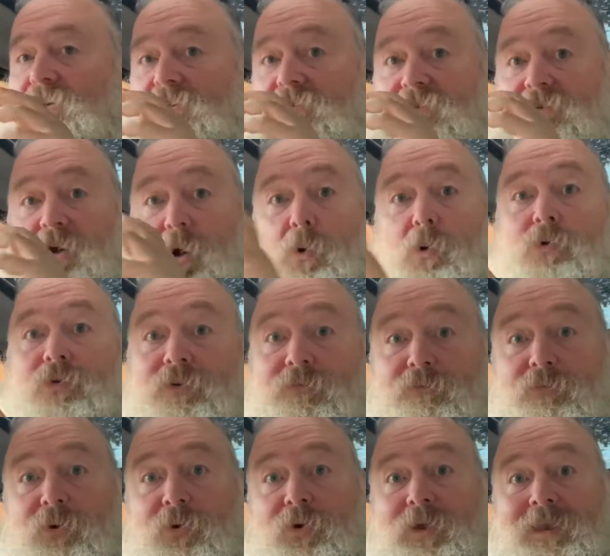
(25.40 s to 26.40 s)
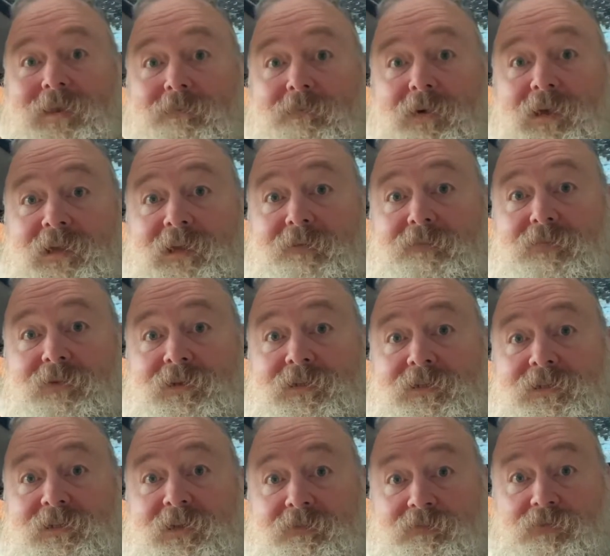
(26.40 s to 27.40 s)
golden point, my
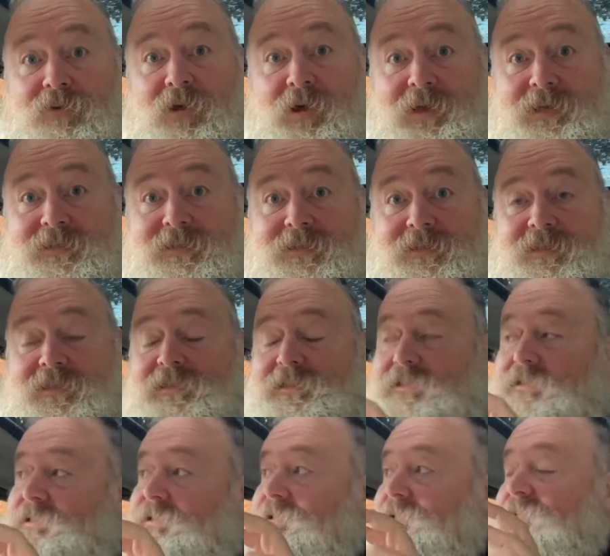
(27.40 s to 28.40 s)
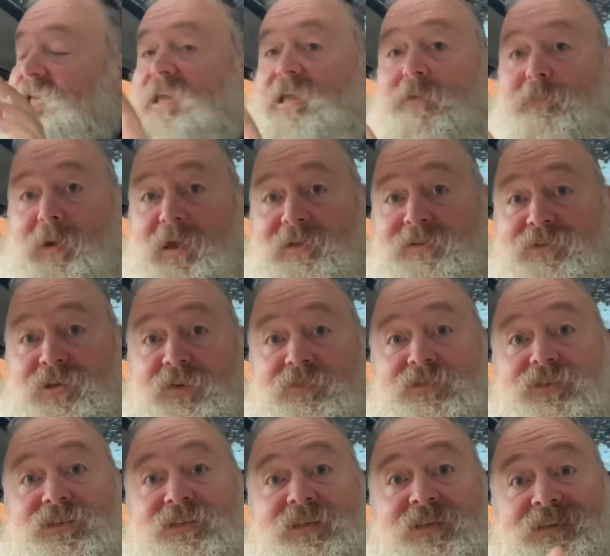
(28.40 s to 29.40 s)
sunrise. Tebay
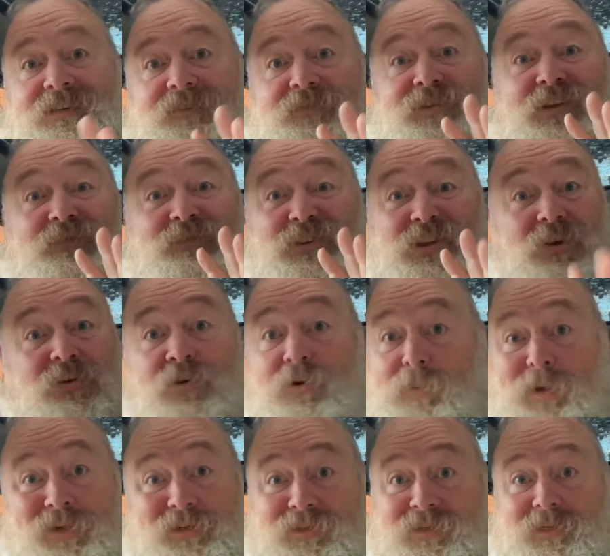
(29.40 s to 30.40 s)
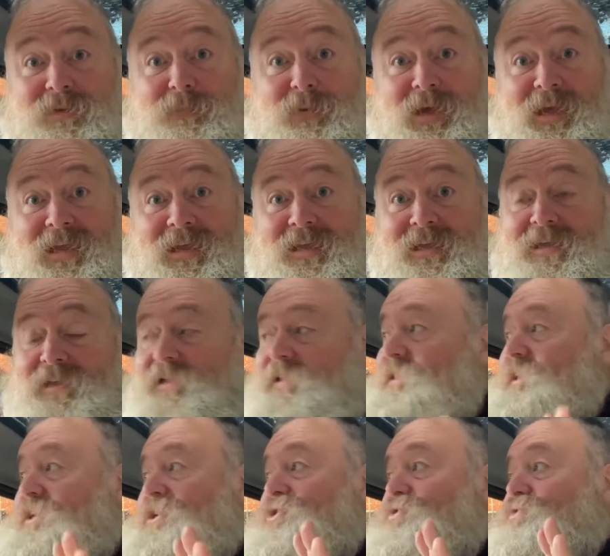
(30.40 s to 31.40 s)
services. If you don't know about Tebay,
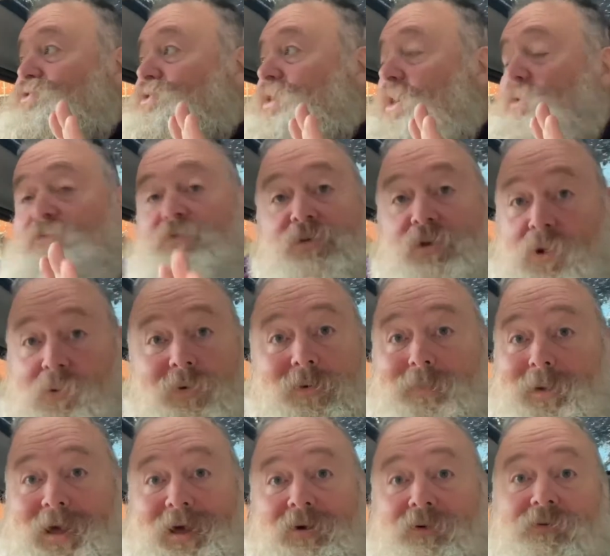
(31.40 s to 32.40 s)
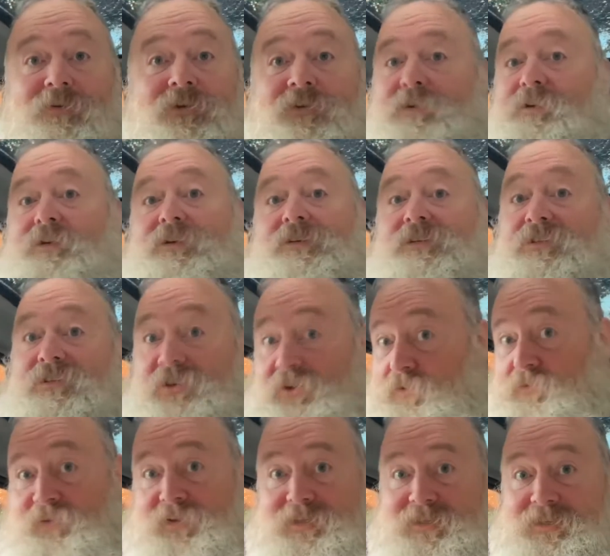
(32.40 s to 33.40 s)
then you don't know about
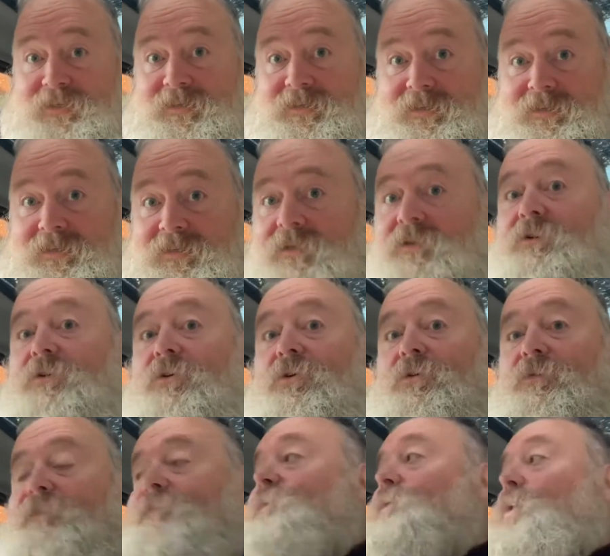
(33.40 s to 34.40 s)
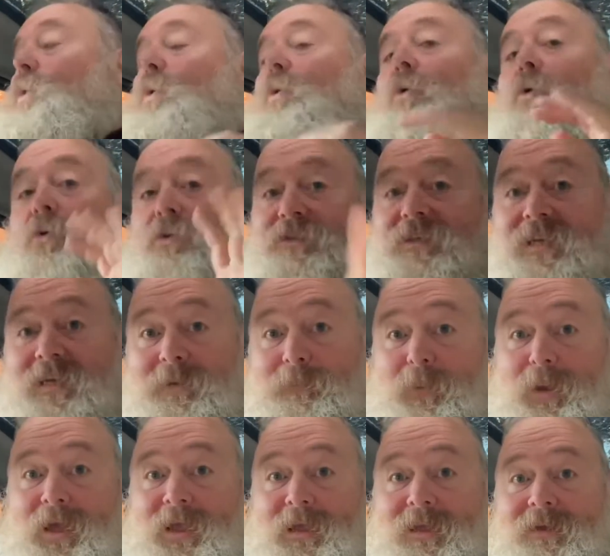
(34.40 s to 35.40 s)
services or Tebay.